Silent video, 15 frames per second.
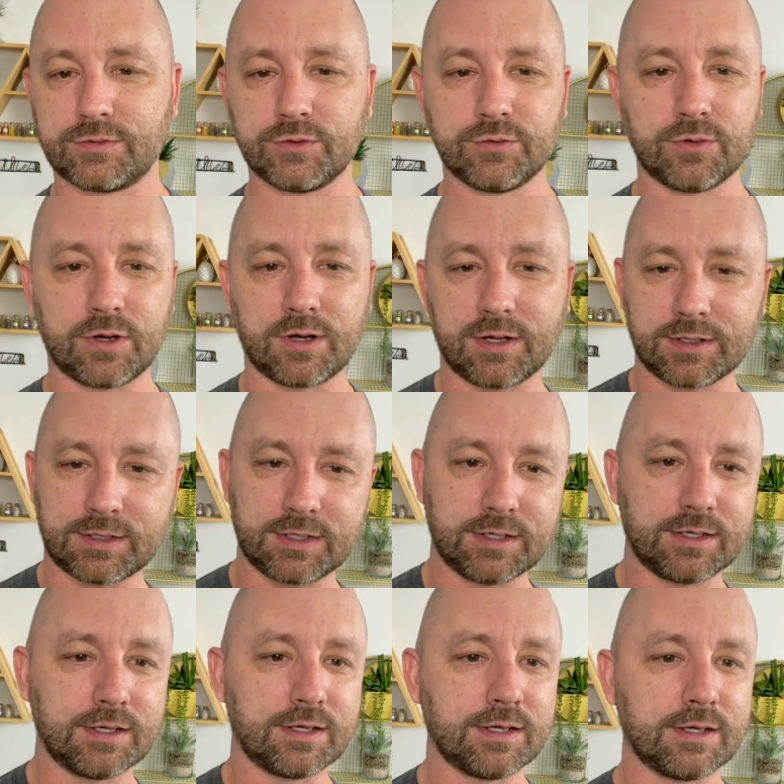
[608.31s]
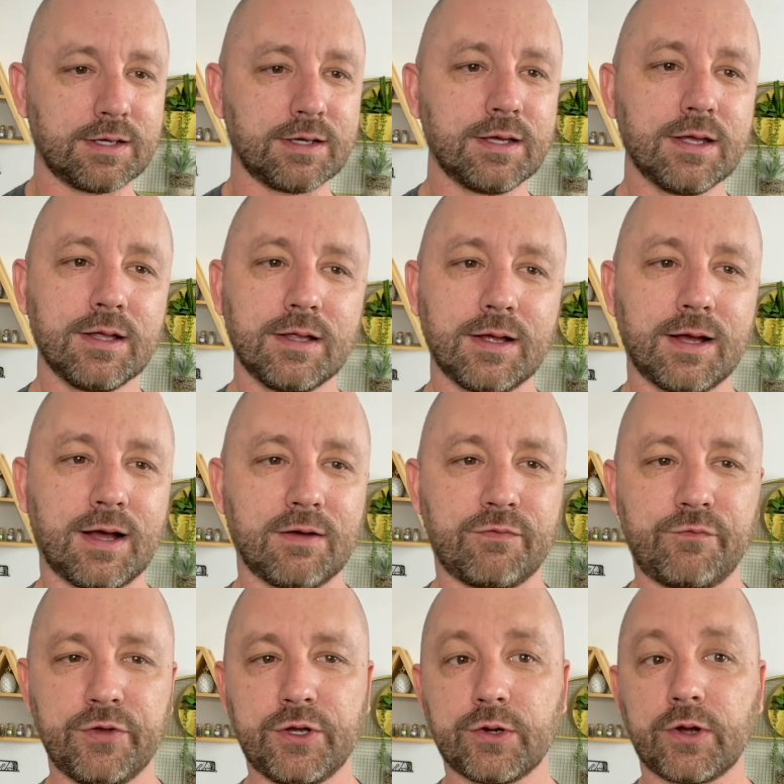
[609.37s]
Anki,
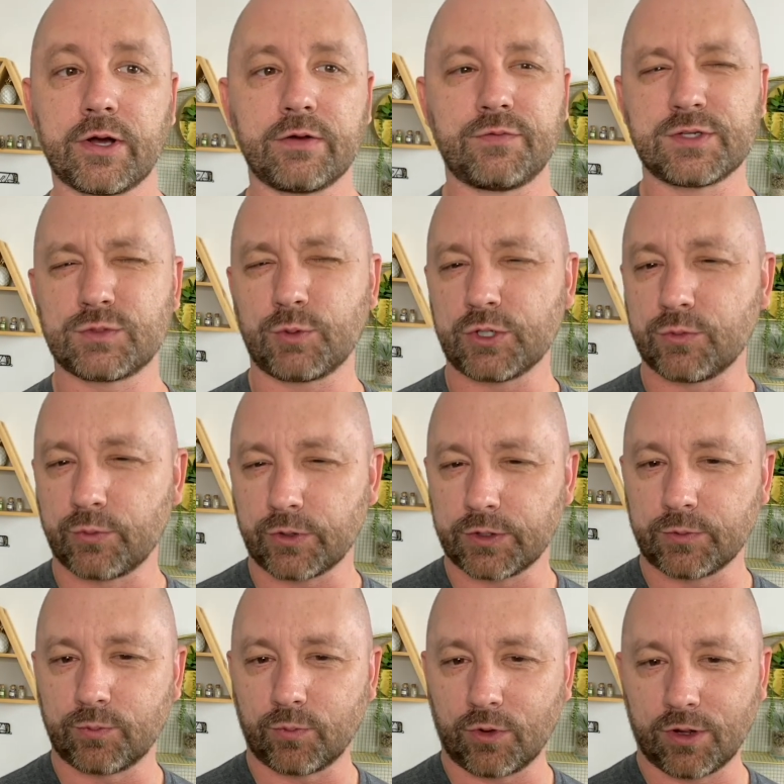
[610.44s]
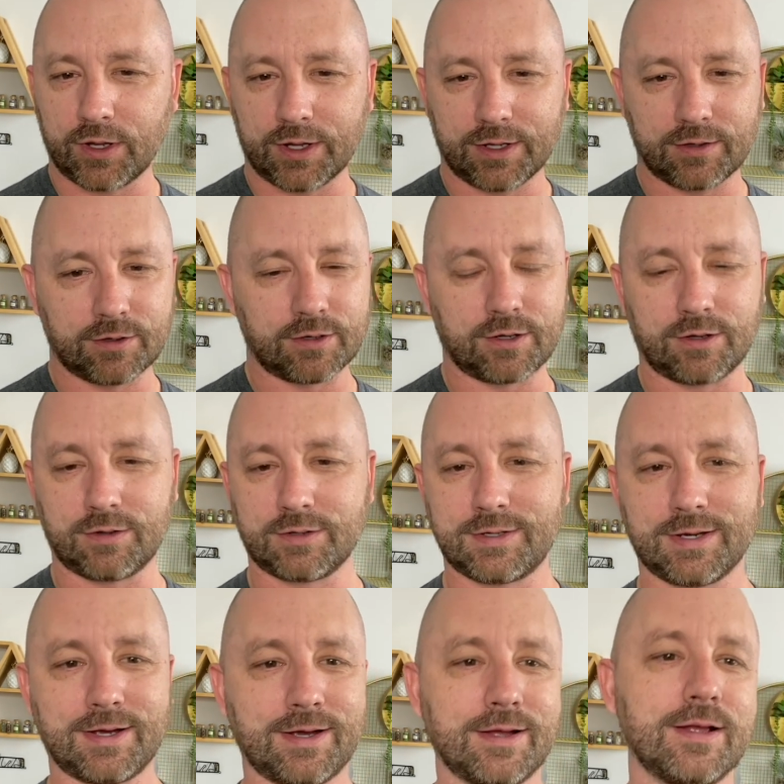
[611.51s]
figure out if this is what you really want. Oh,
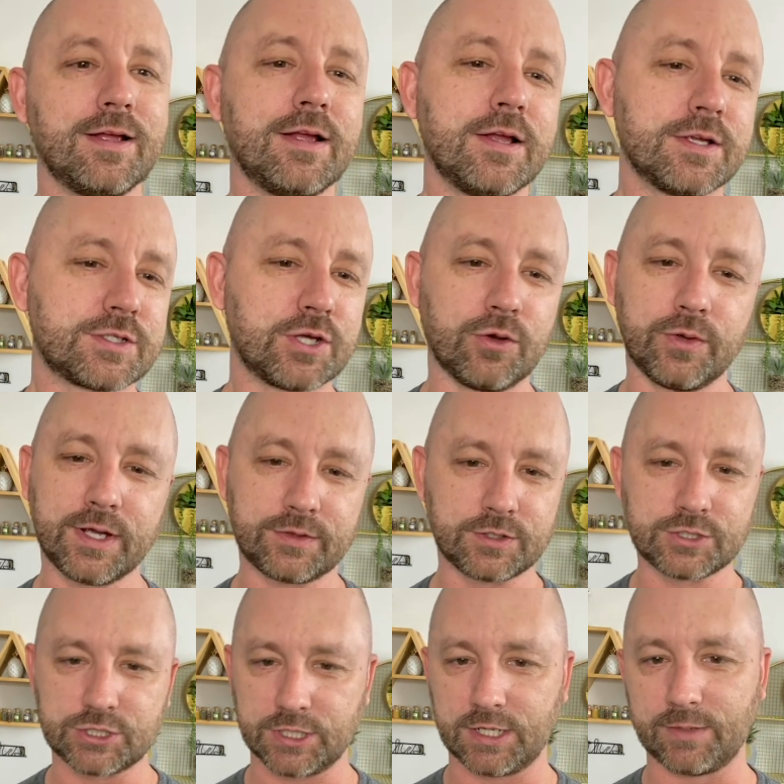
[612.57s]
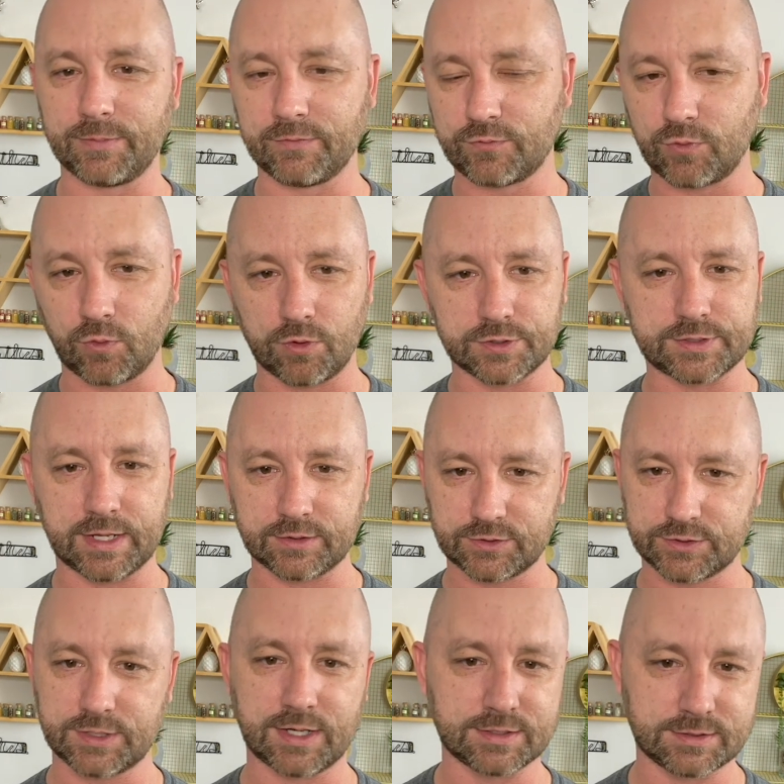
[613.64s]
God. So hit the gym, of course.
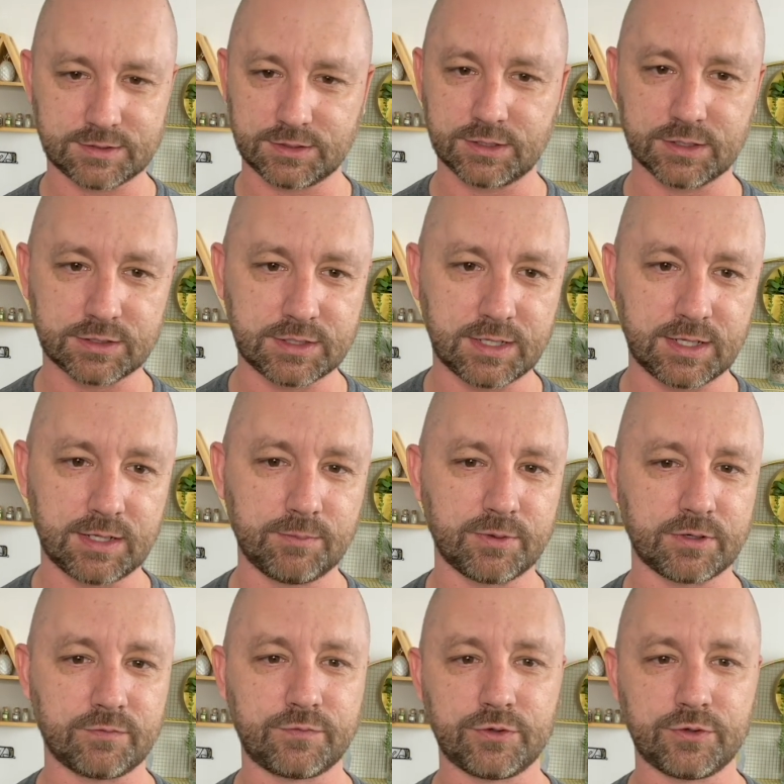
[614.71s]
Exercise is a good thing, but